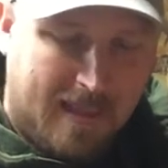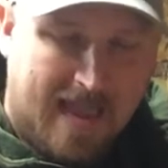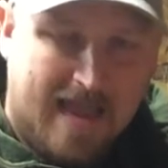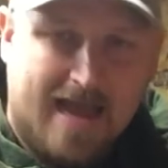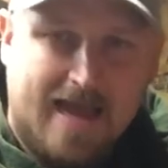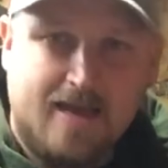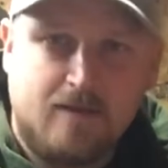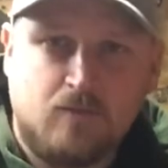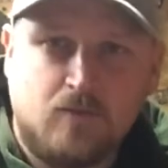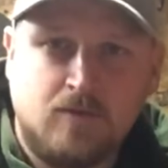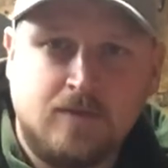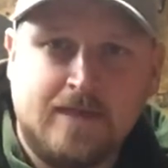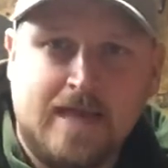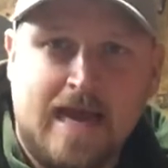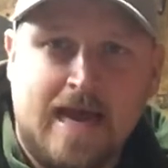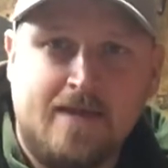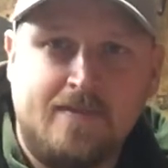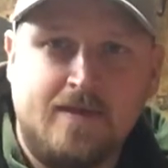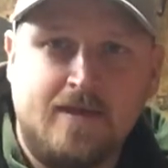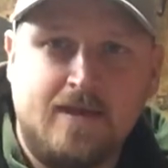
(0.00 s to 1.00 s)
I had one
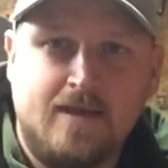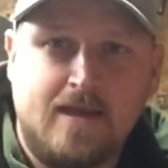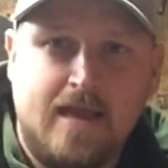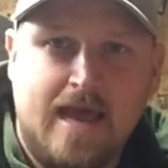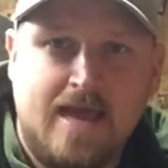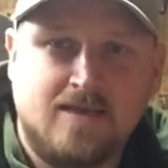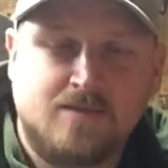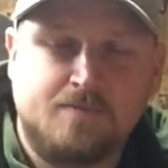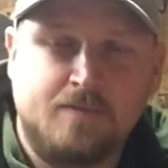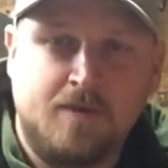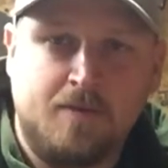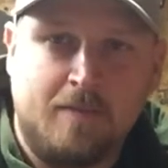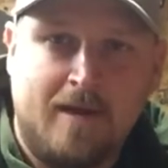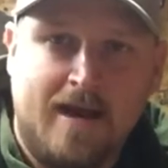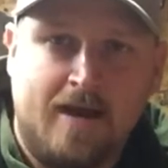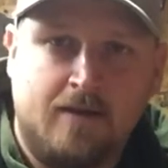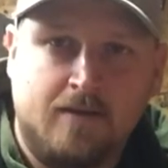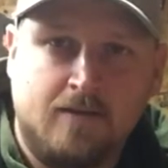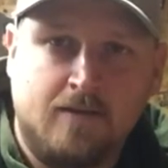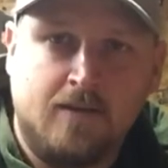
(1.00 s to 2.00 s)
guy that had asked me
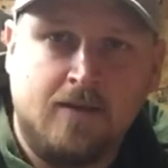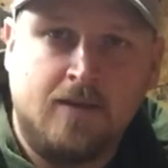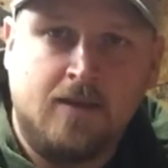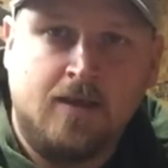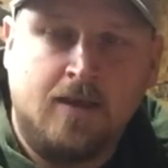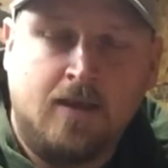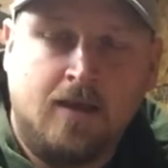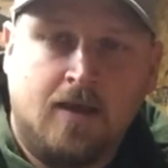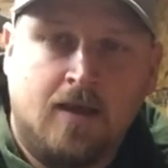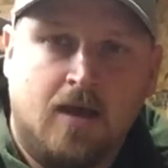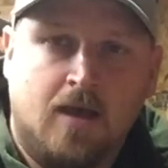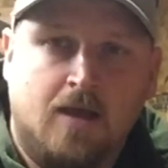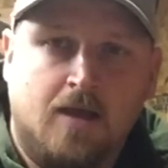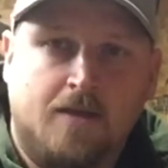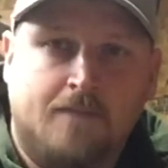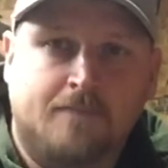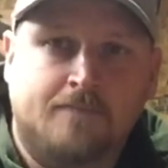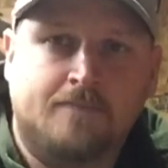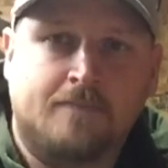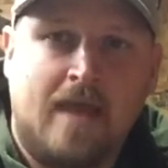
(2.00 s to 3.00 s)
about
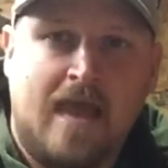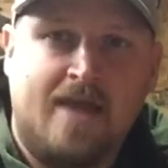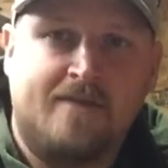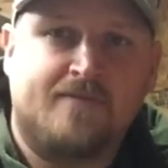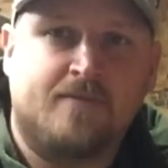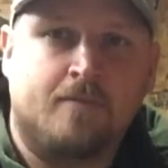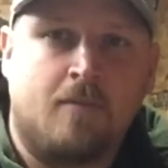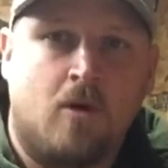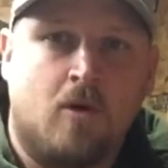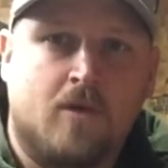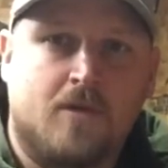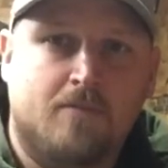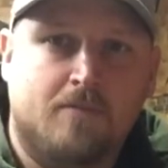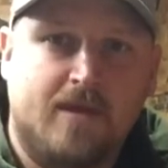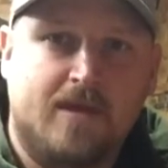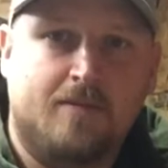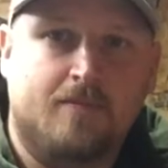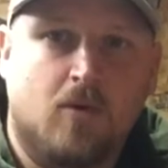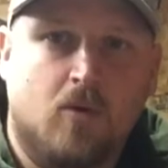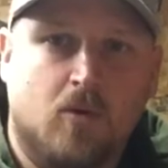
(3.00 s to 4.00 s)
aftermarket
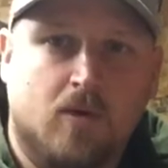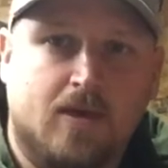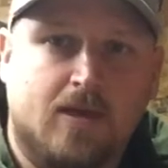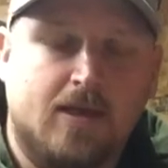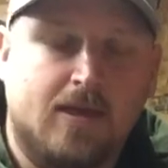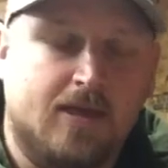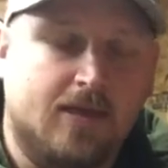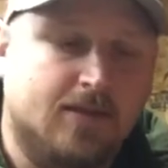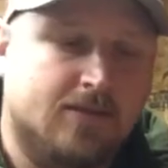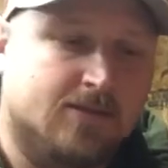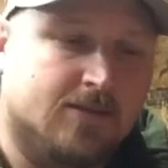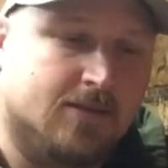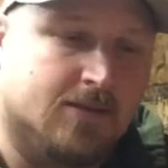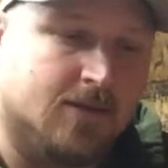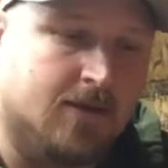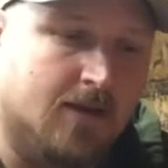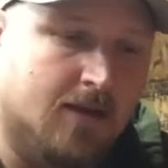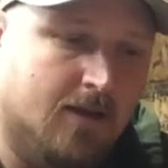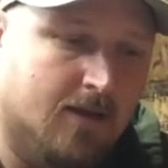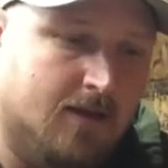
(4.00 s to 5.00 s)
big bore kits,
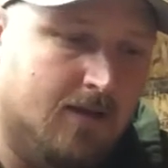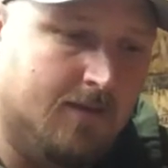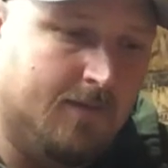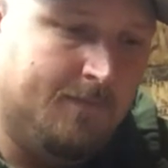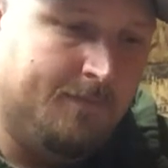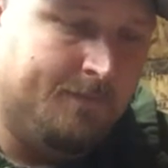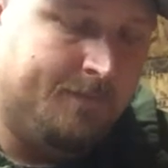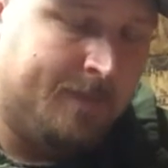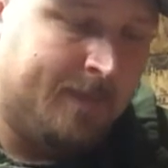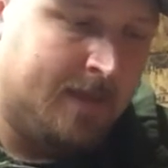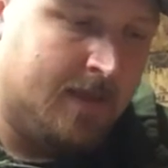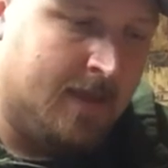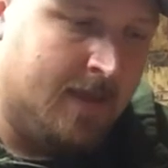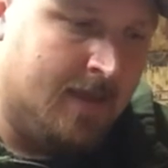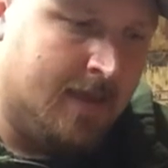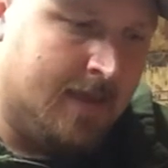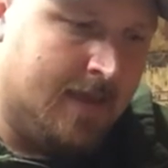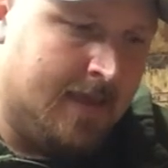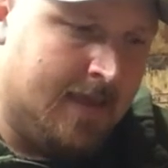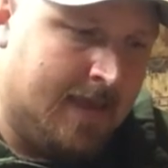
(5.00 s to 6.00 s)
and
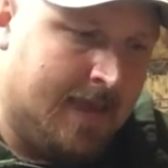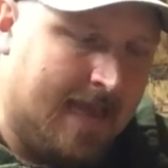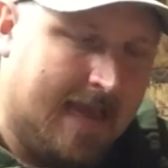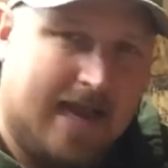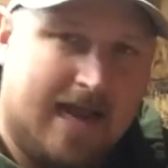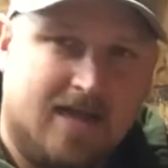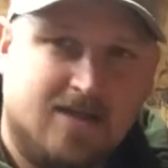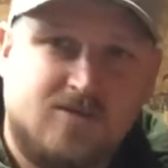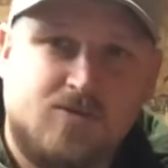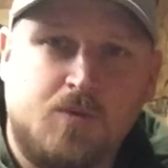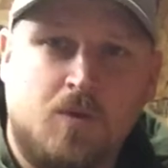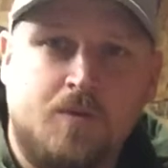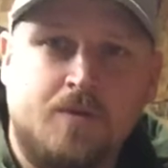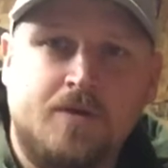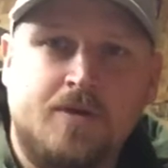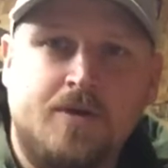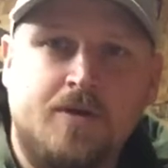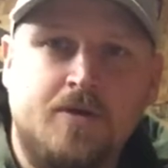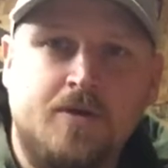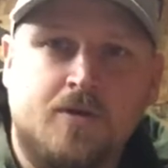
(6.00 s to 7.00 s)
I just
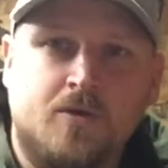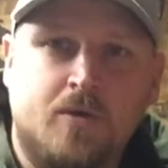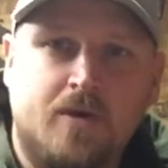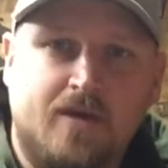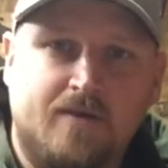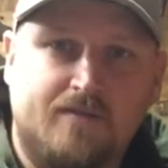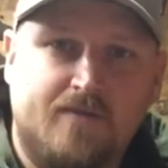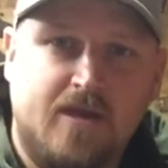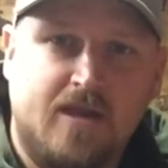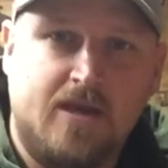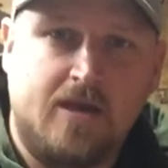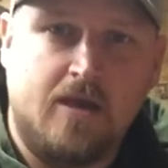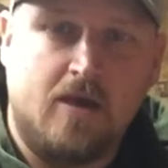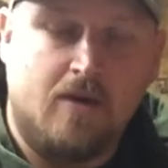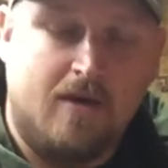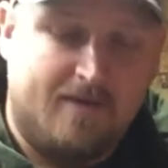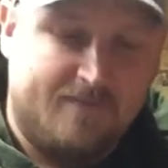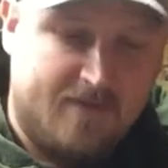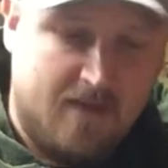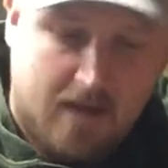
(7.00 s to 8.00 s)
wanted to do a quick
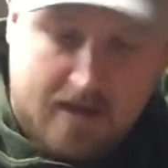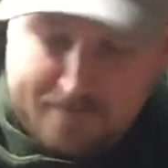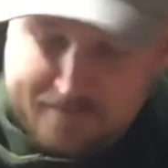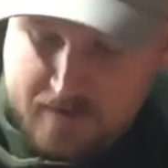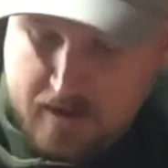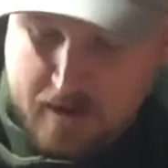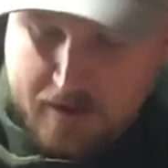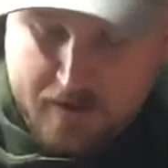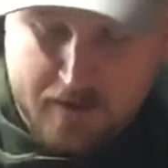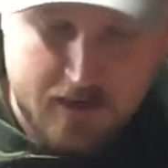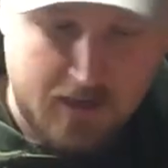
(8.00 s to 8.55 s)
video. I've got a